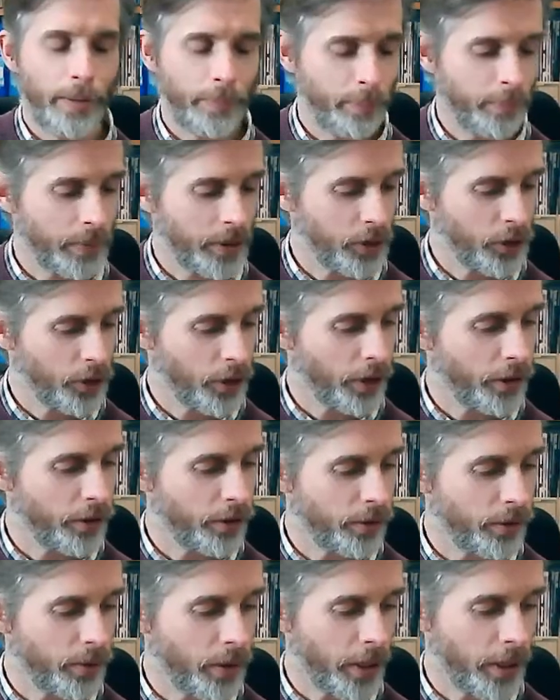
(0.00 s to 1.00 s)

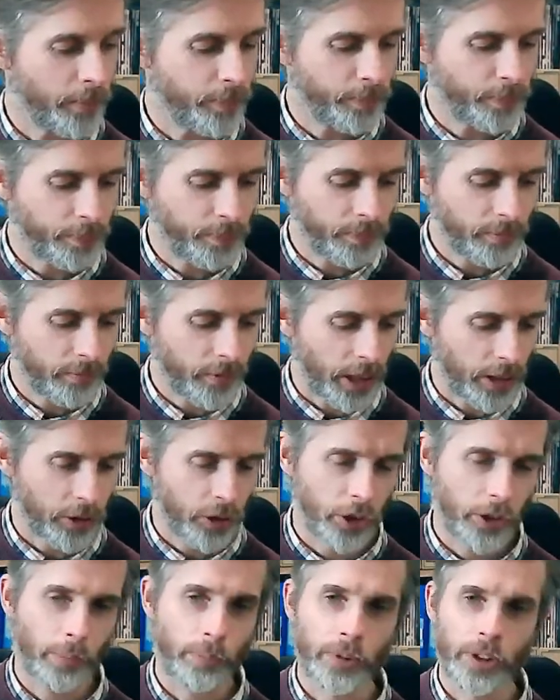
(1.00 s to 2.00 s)
So that's
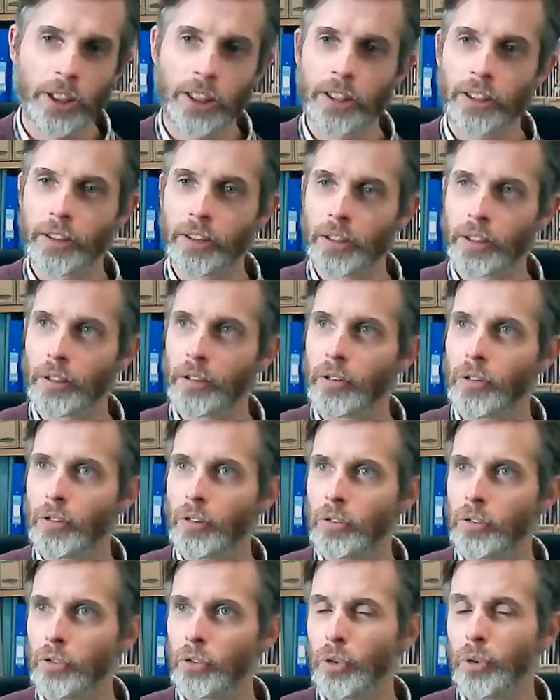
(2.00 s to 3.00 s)
something
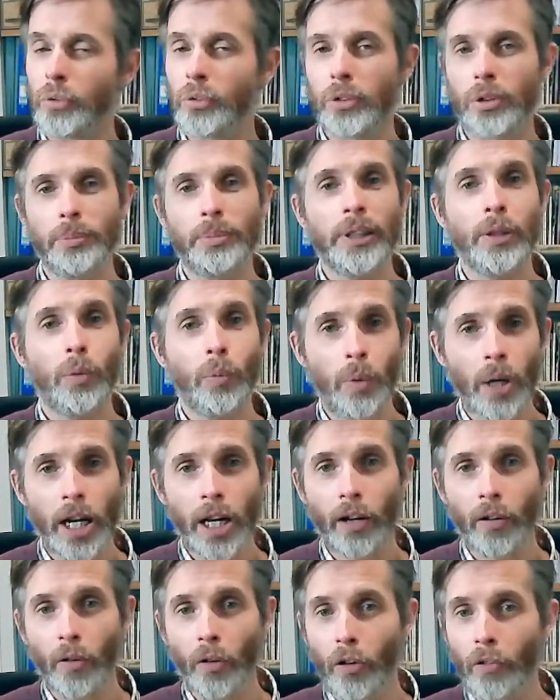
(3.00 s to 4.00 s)
to be
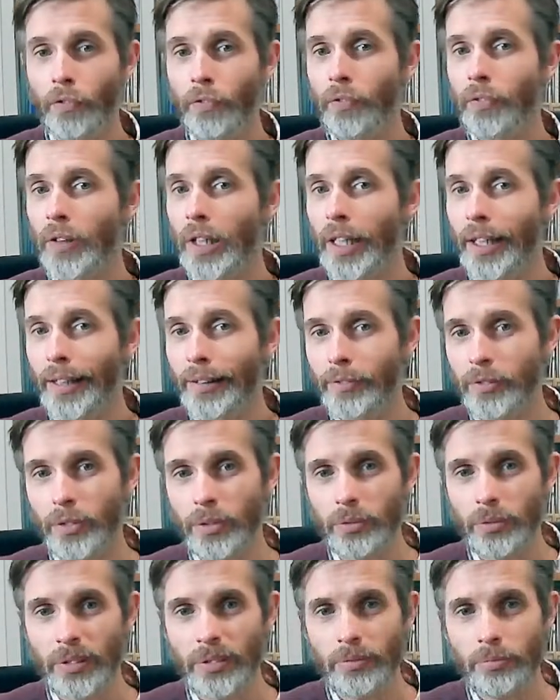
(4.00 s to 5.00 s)
aware of.
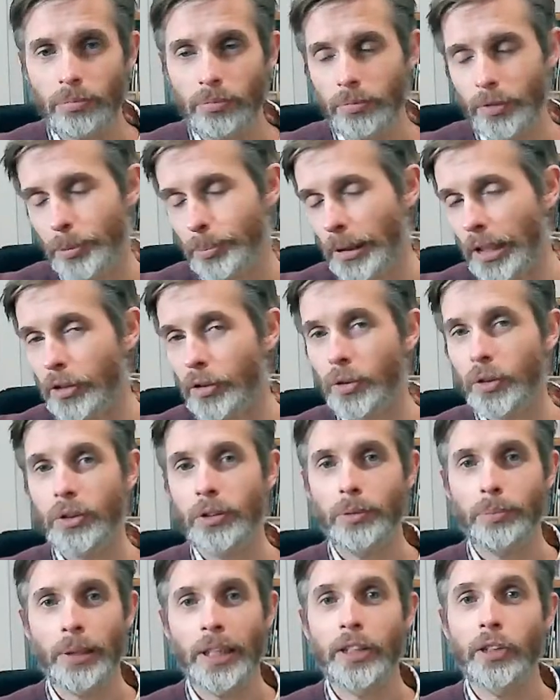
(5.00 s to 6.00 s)

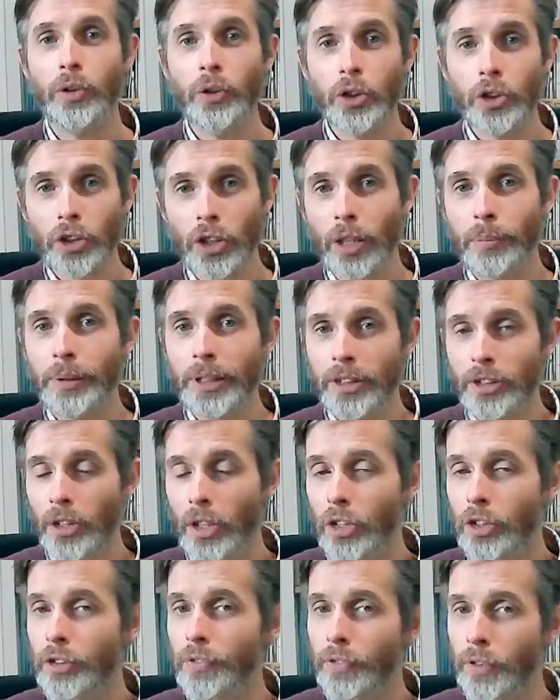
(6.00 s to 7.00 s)
Depending on the type of
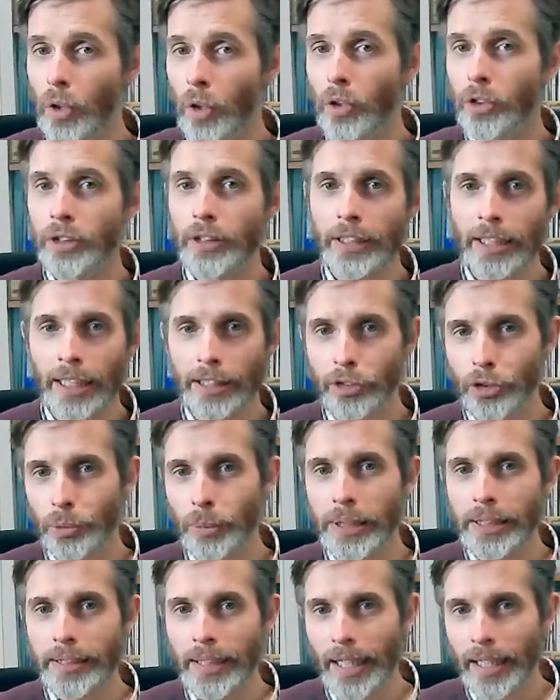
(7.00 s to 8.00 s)
guitar you've got, you can
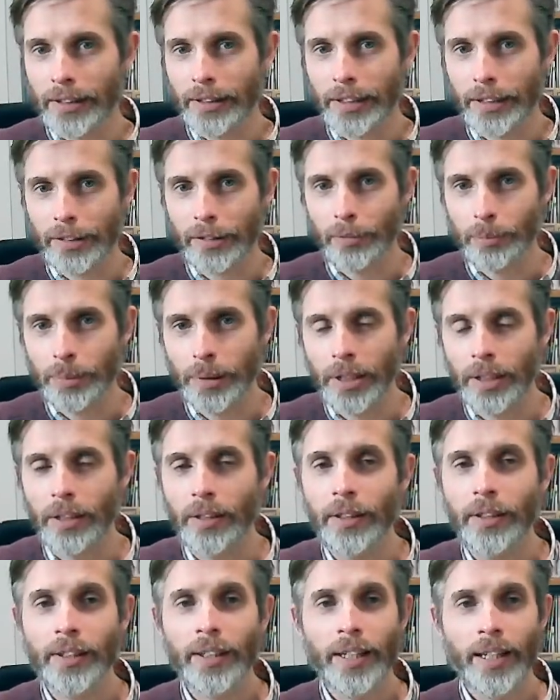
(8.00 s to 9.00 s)
tweak that a little bit.
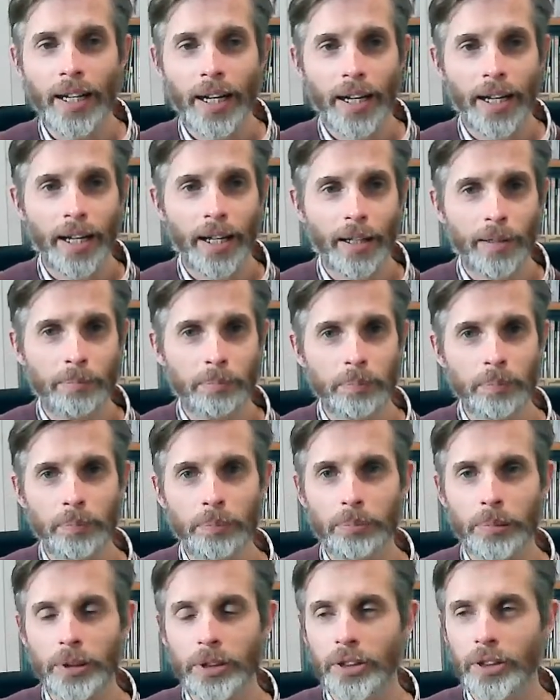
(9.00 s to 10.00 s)

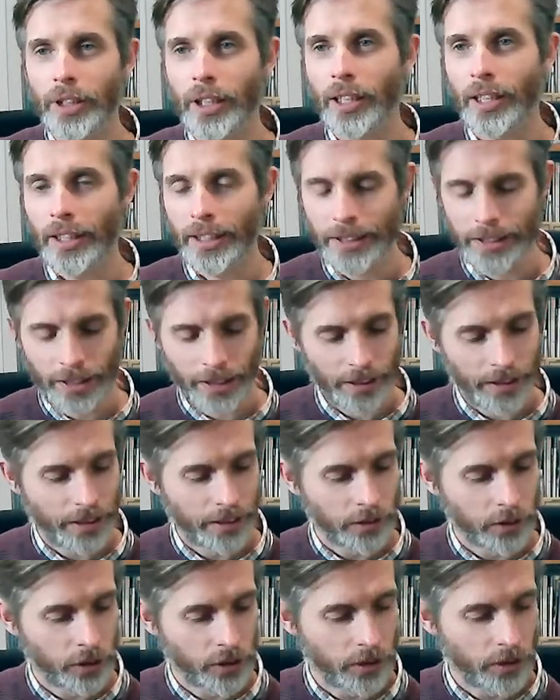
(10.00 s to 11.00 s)
Yeah,
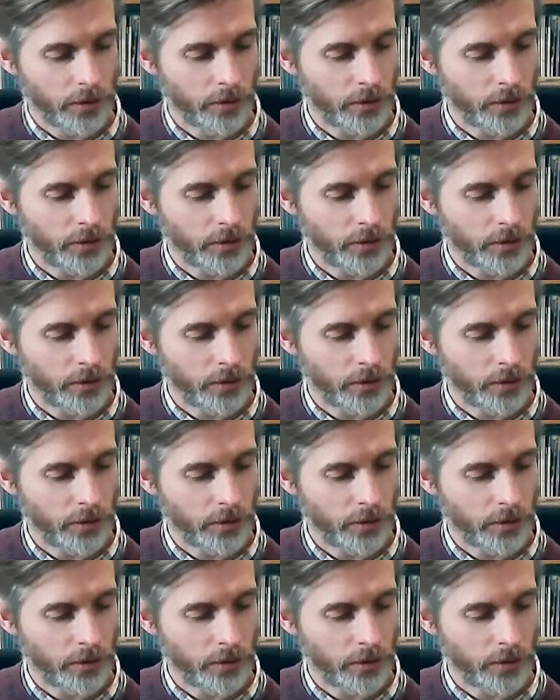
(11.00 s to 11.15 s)
that's